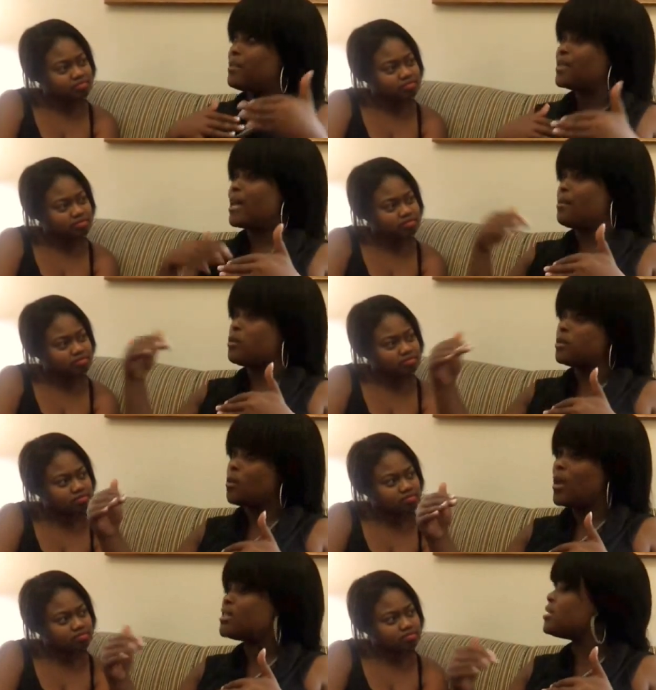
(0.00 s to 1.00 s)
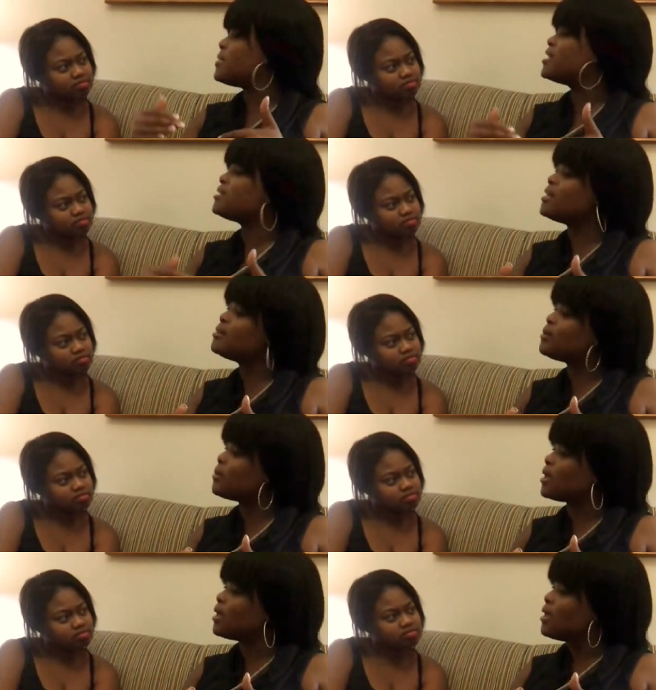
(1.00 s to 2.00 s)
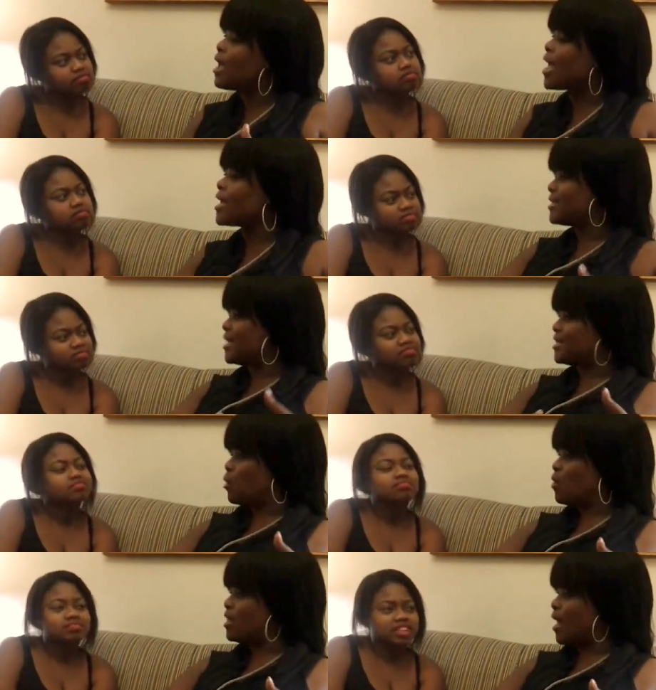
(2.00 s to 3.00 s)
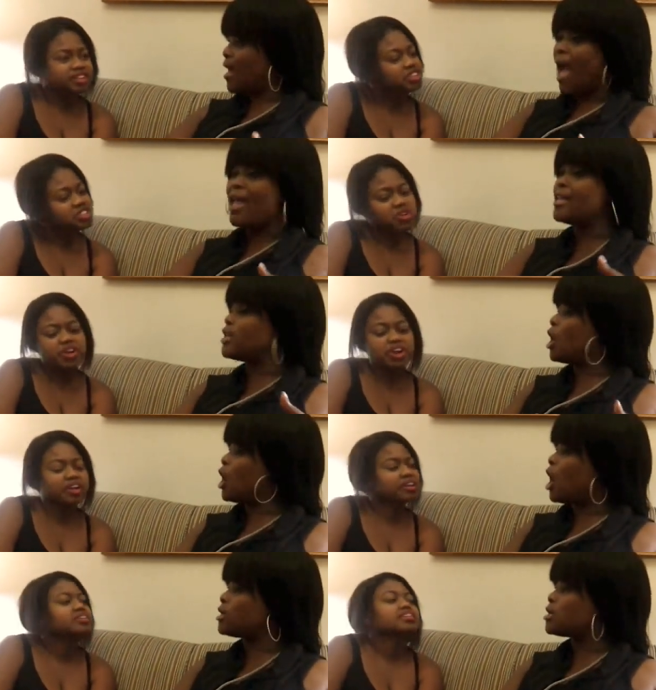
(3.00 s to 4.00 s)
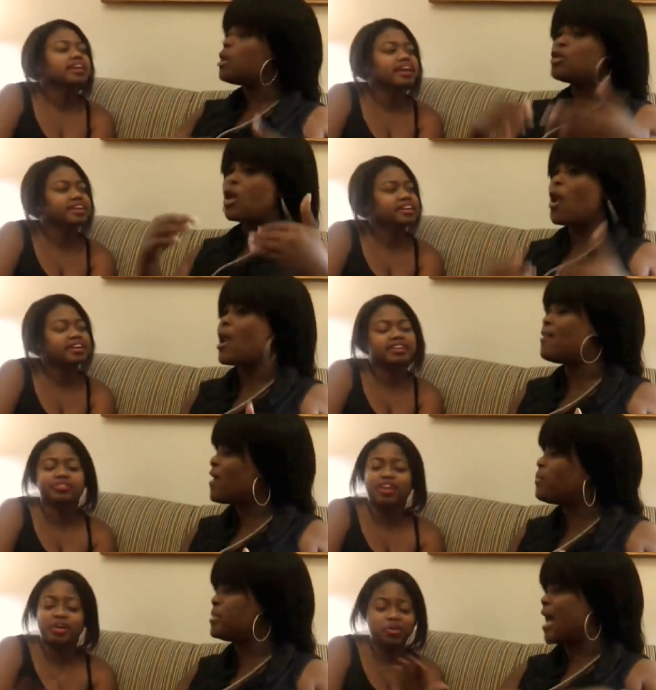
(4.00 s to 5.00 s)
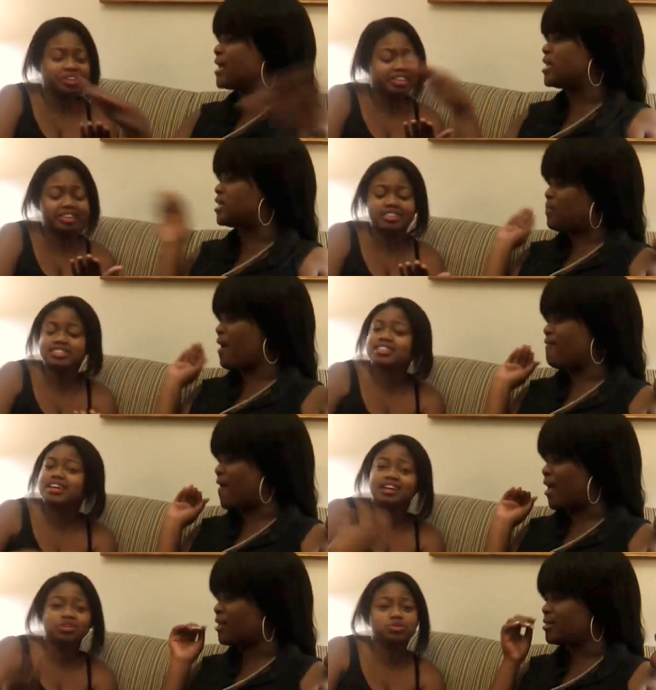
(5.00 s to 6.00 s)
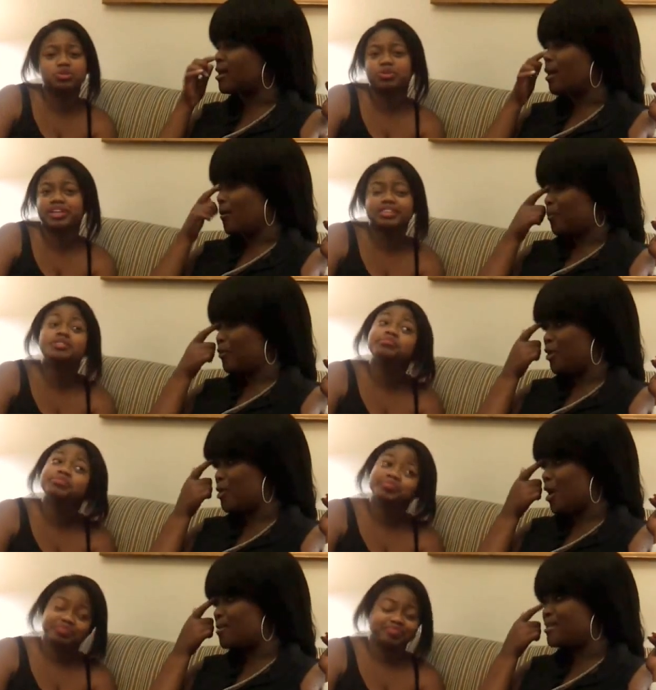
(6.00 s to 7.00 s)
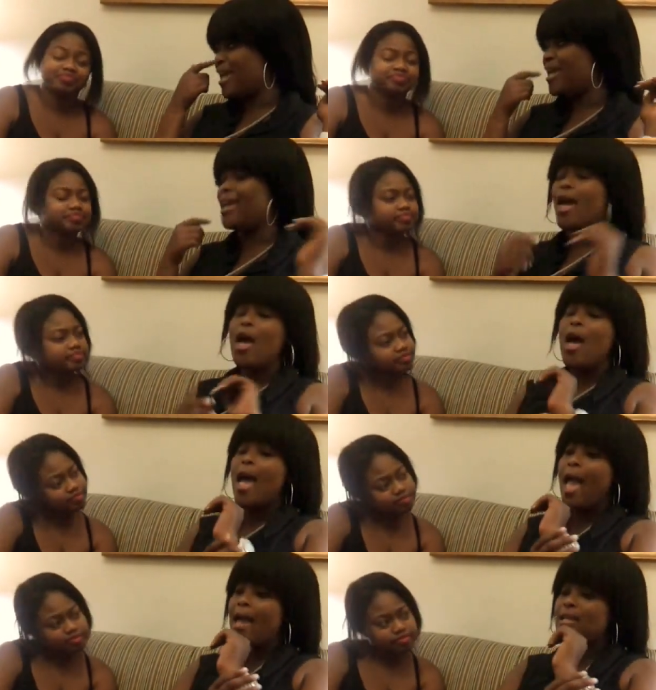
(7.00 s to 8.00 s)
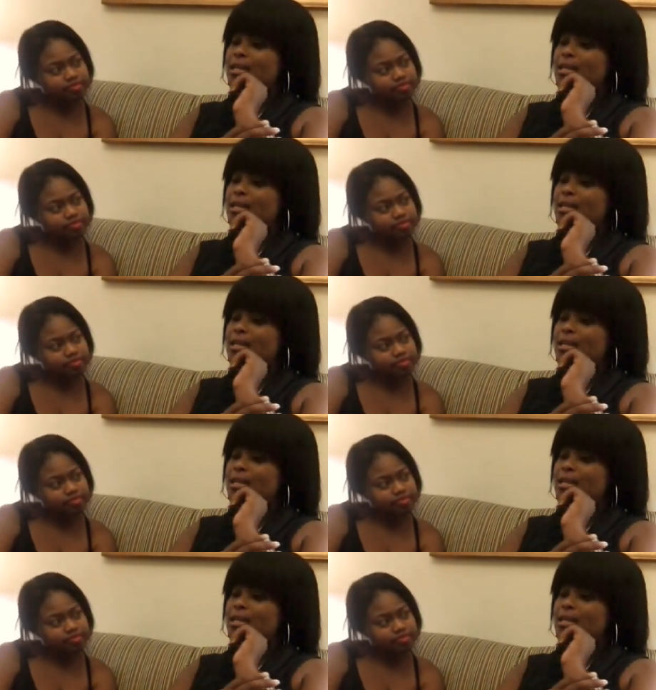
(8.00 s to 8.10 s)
Speaker 1: I'm losing weight. It makes sense to me. Mm. I get mm. sometimes I go that. No, I eat a lot, so I don't like appetite. I don't eat, I lose weight. You know what I'm saying? And